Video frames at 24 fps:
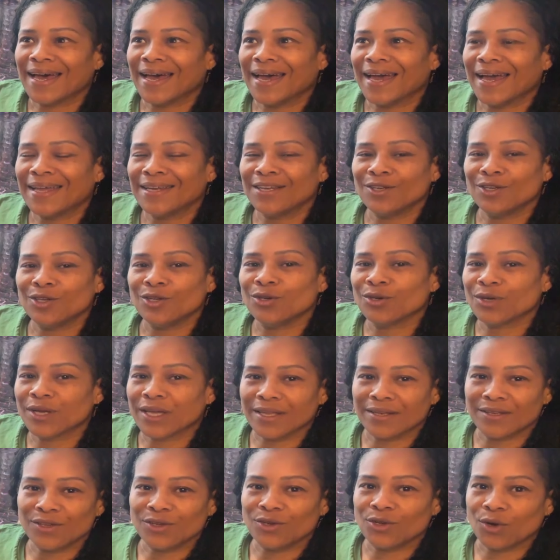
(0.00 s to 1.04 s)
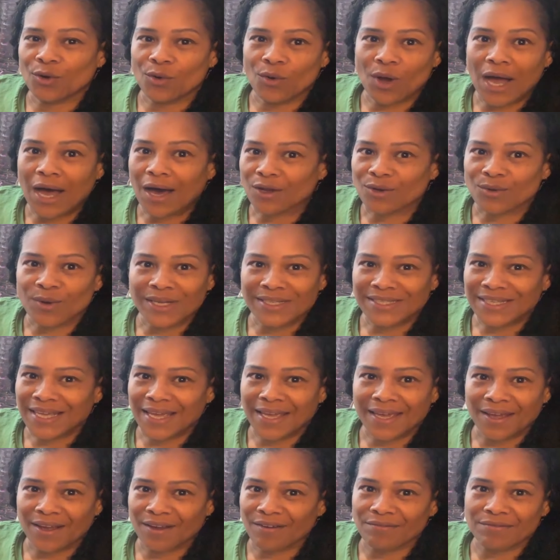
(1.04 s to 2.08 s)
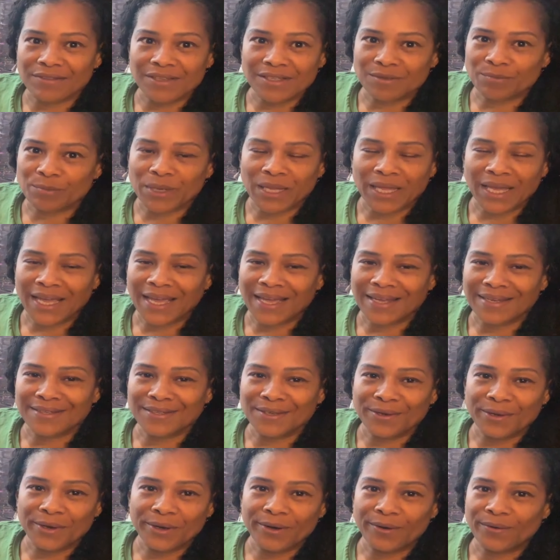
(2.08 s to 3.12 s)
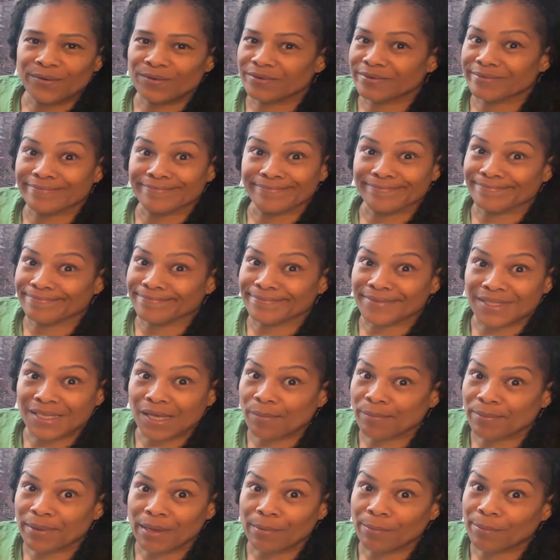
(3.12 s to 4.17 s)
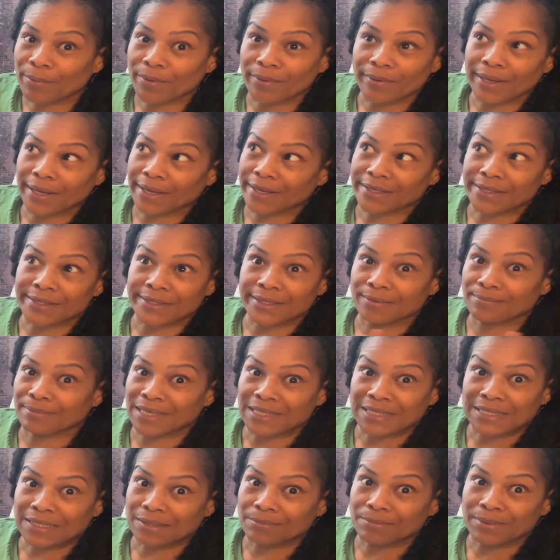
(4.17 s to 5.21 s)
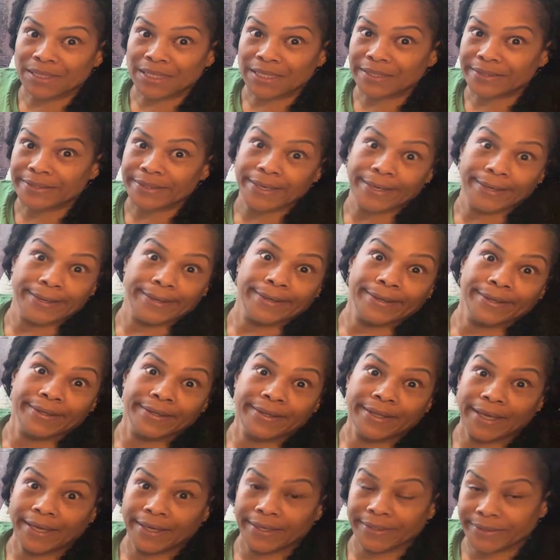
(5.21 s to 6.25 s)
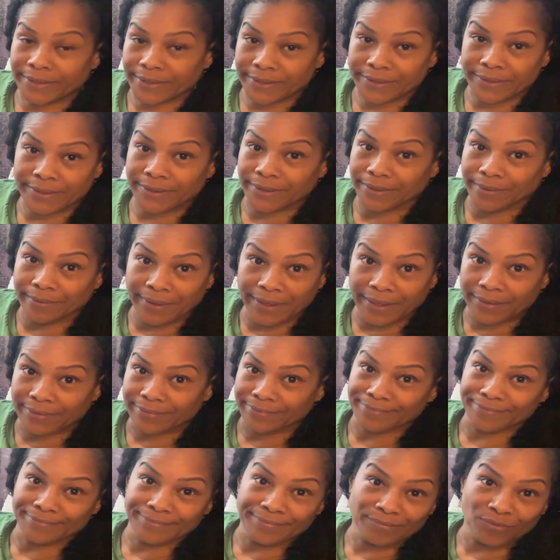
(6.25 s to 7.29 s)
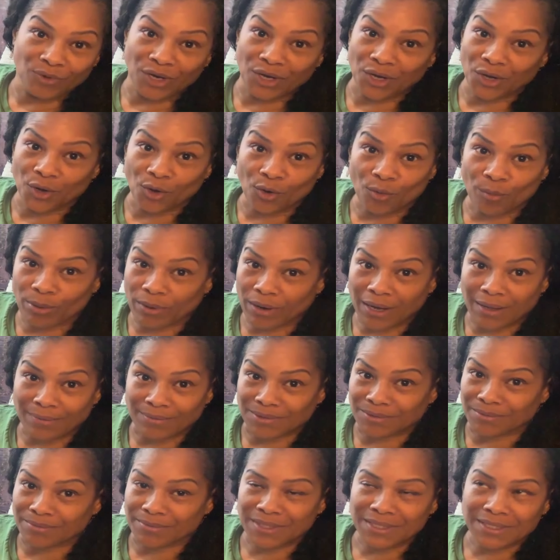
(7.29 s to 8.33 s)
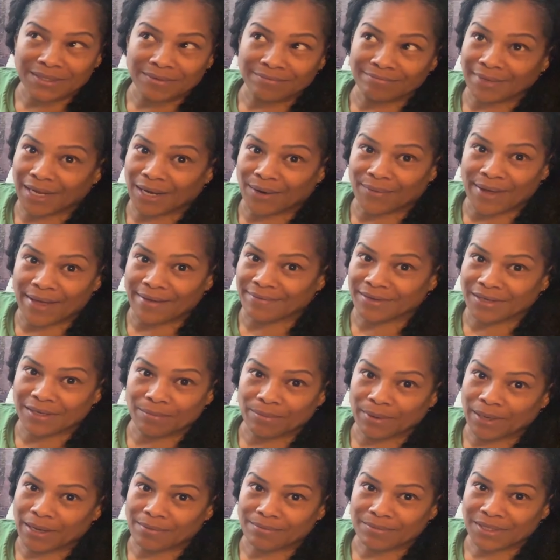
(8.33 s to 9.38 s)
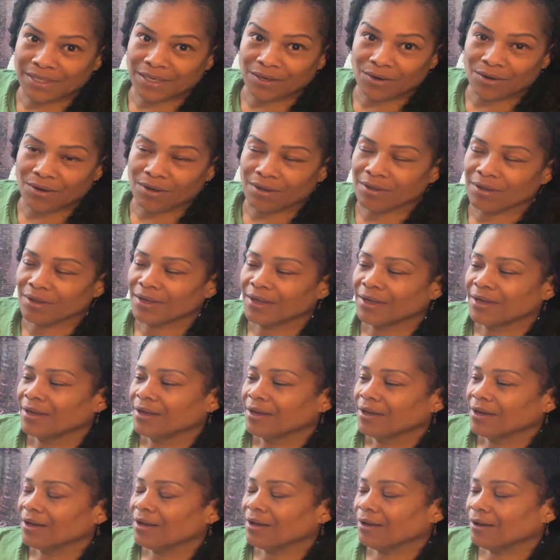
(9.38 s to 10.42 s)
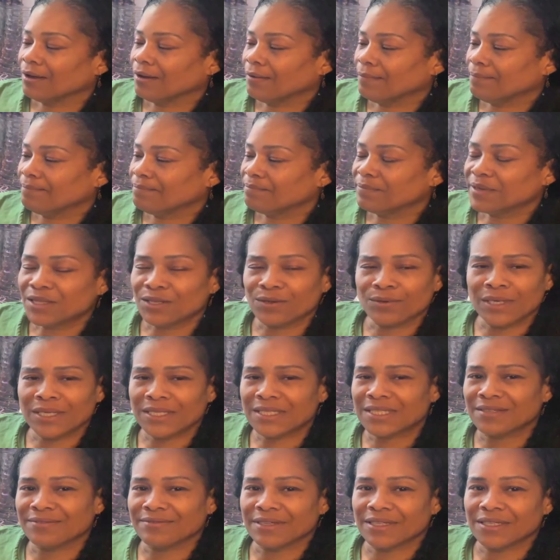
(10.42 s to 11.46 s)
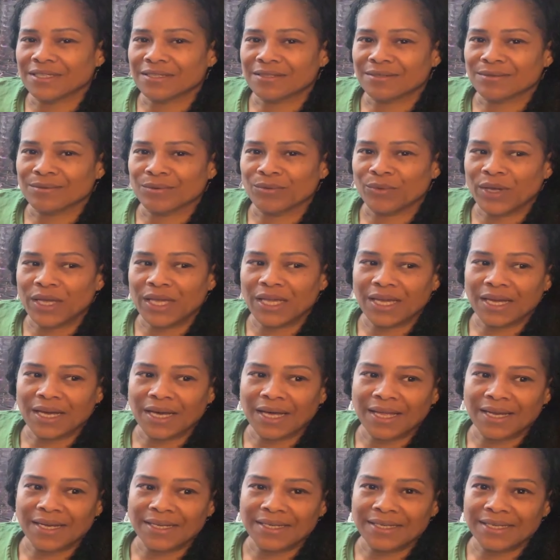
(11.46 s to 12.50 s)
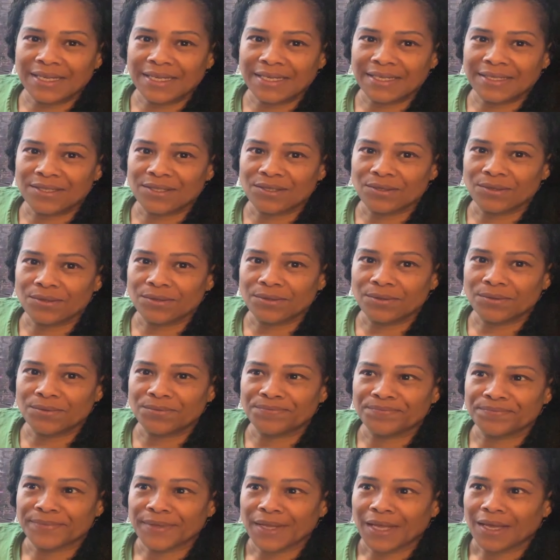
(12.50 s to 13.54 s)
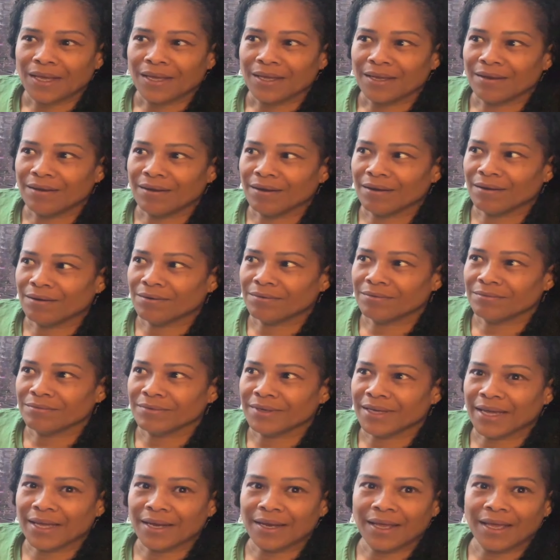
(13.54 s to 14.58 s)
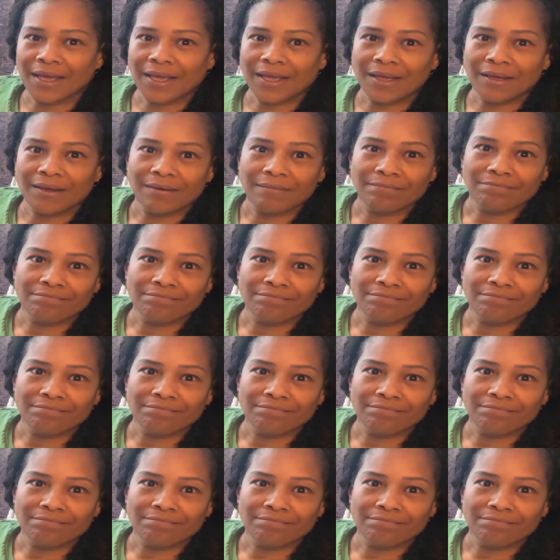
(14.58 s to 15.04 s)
look at, how do I take care of this plant? Some people, like I said, my siblings, they could just do it with no problems. They don't have any problems at all. But the rest of us, we kind of need to, get an